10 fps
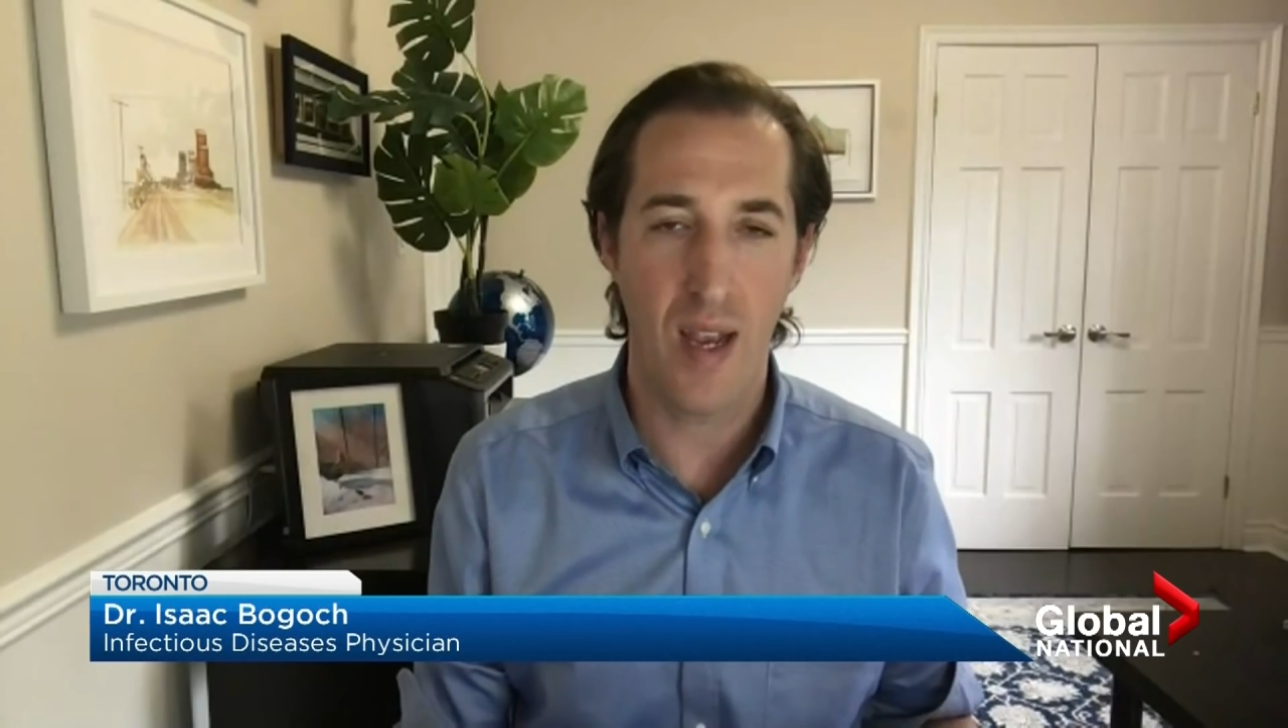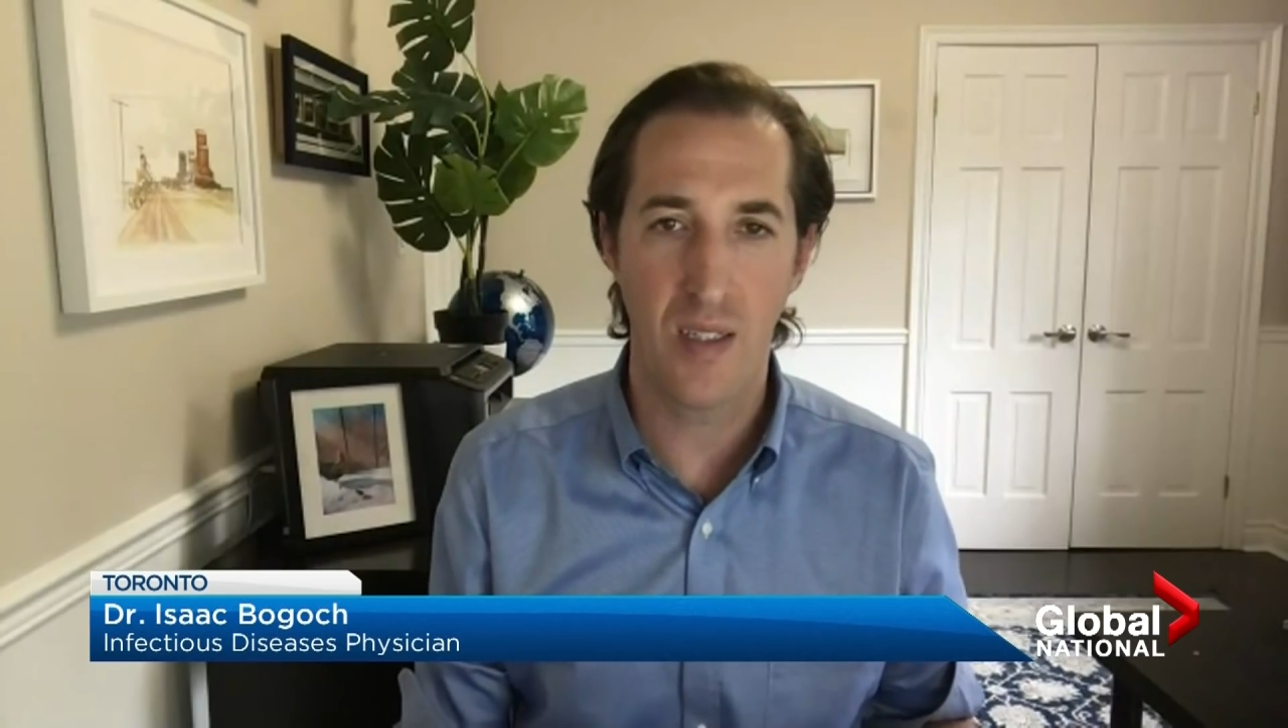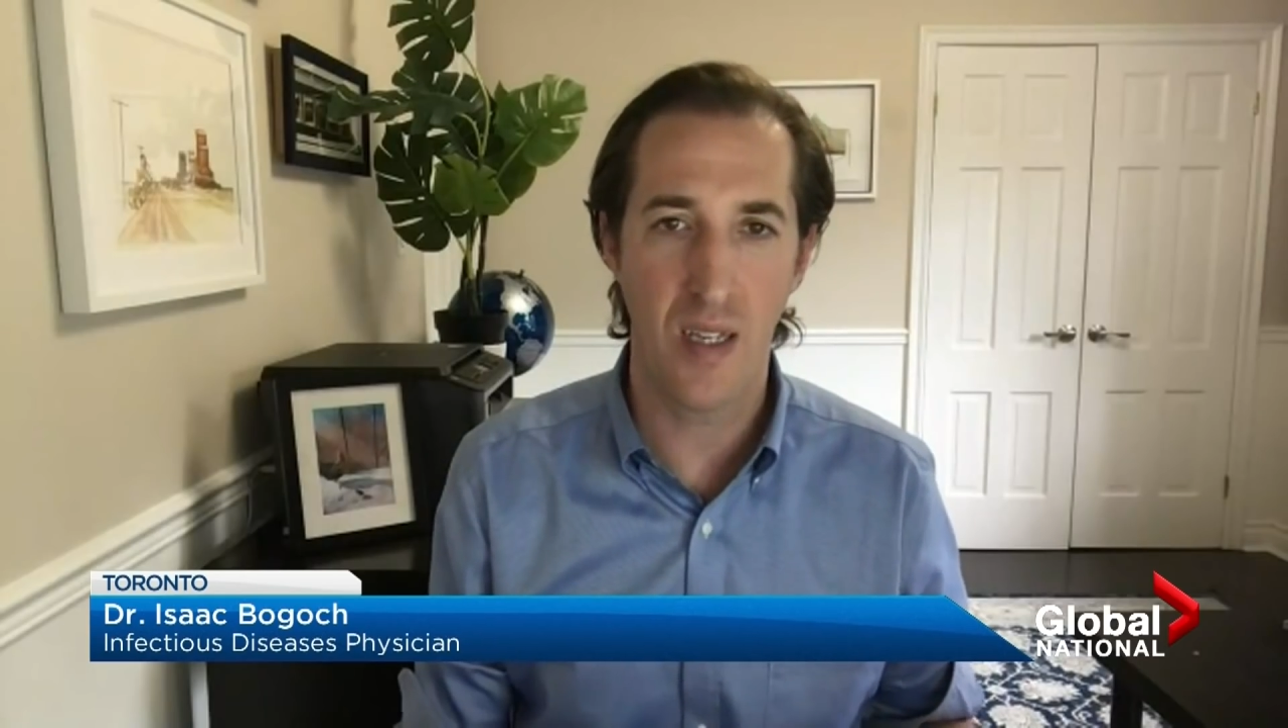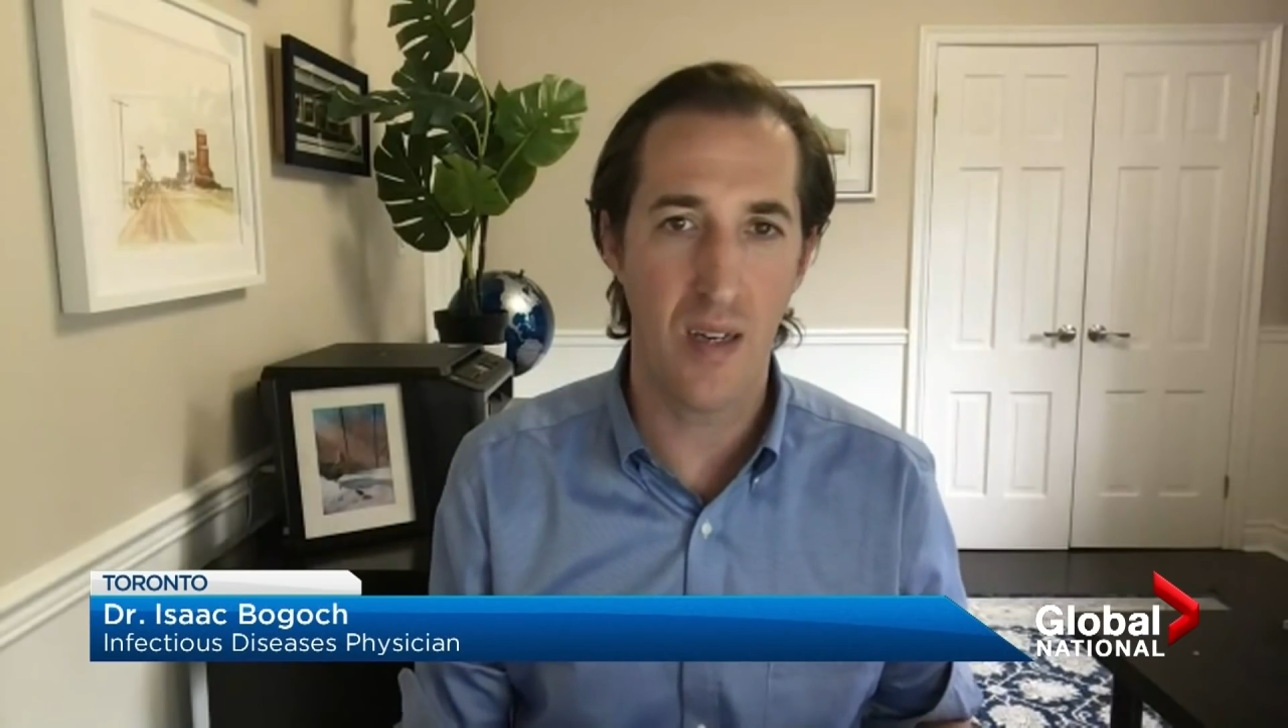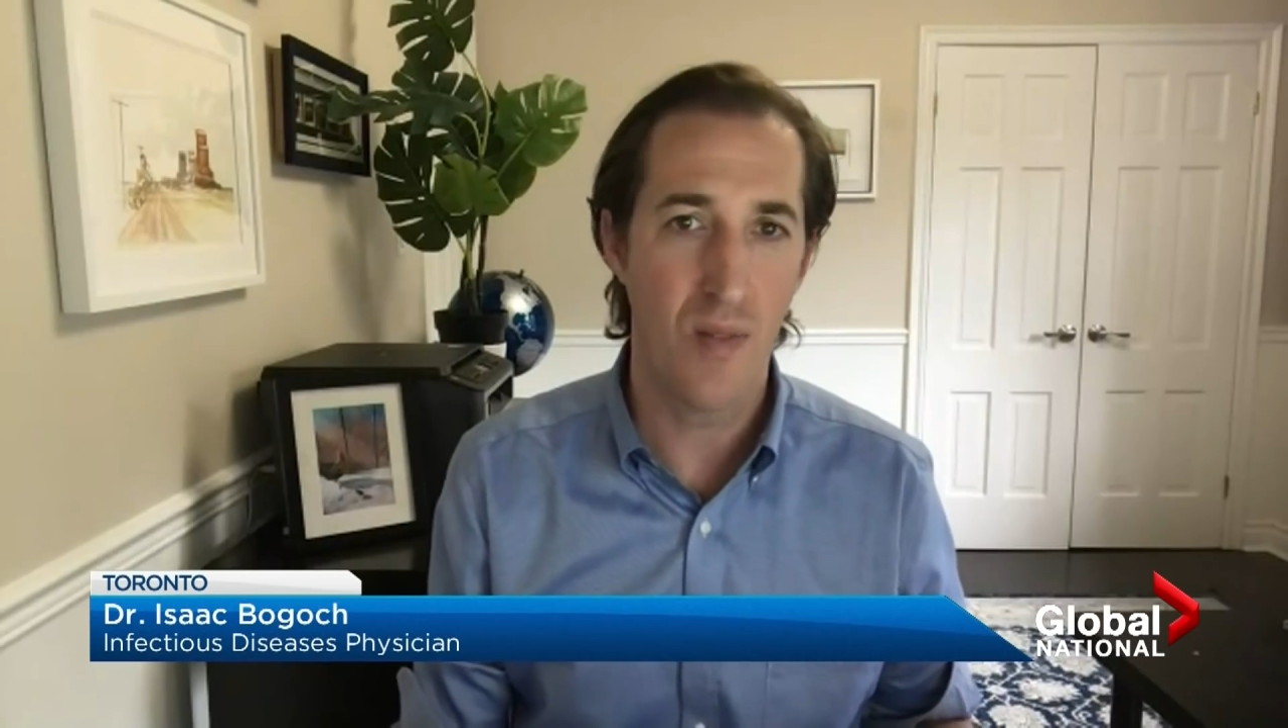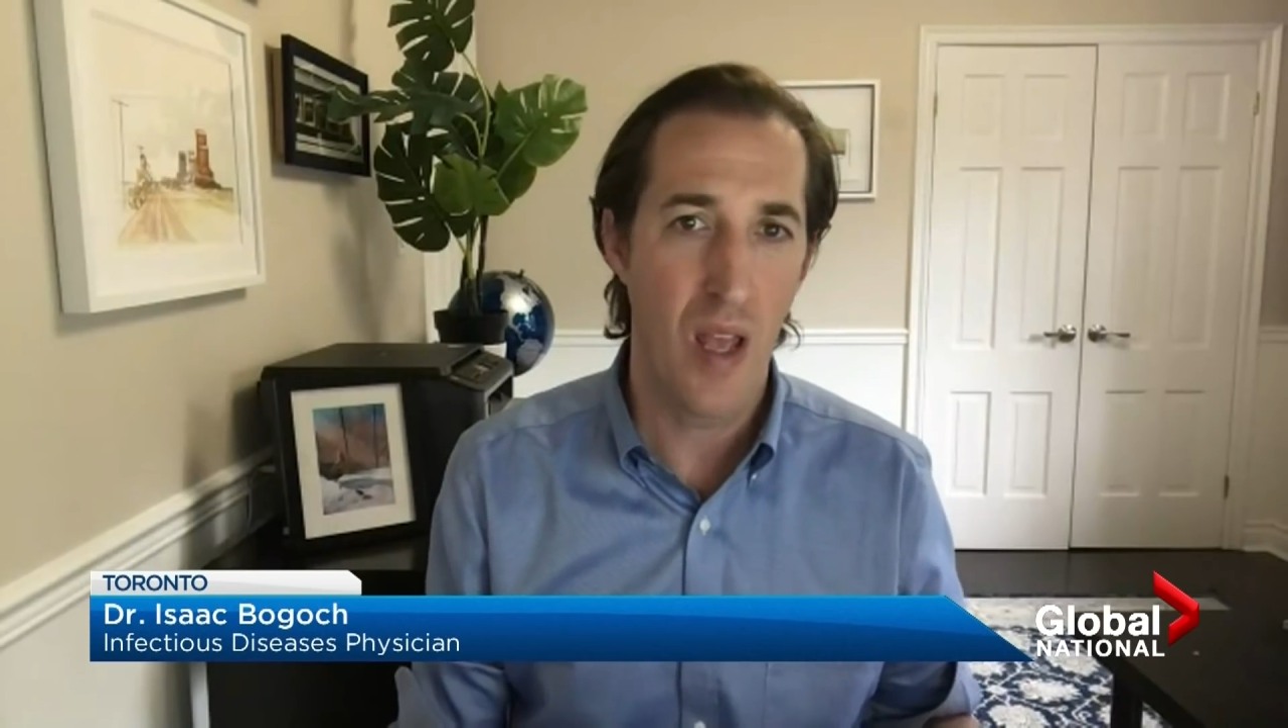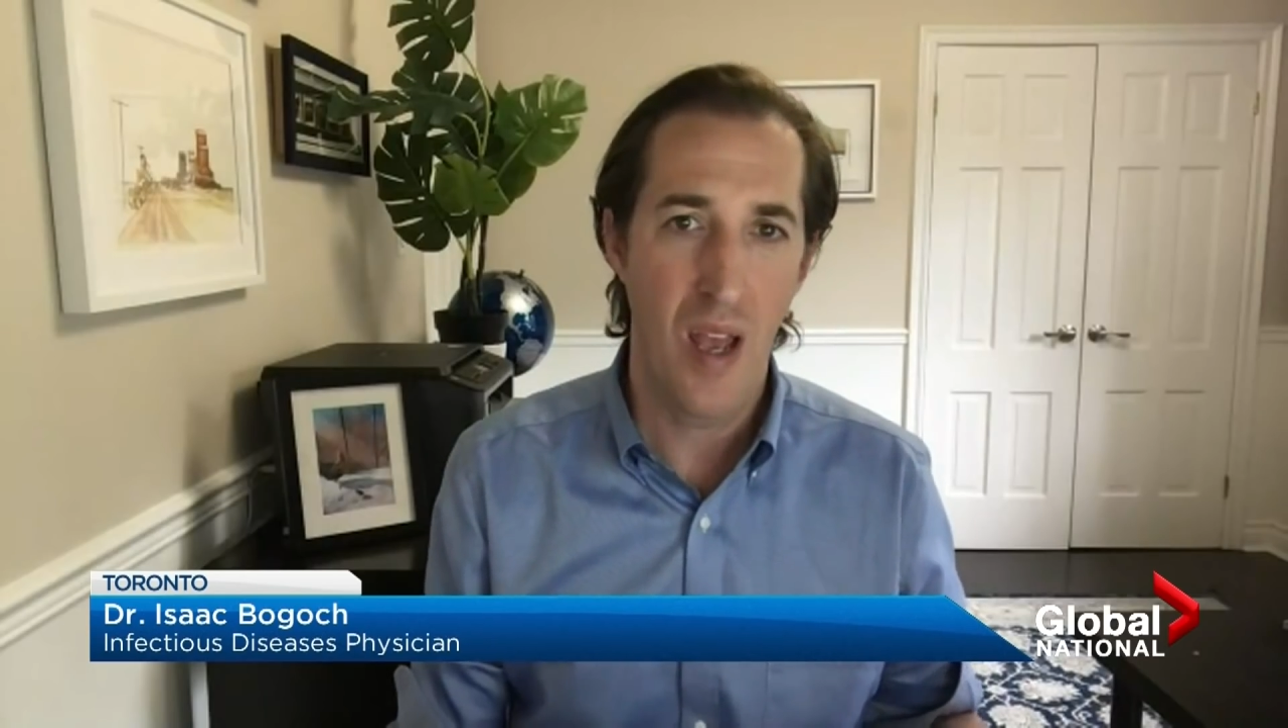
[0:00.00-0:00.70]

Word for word: vaccine.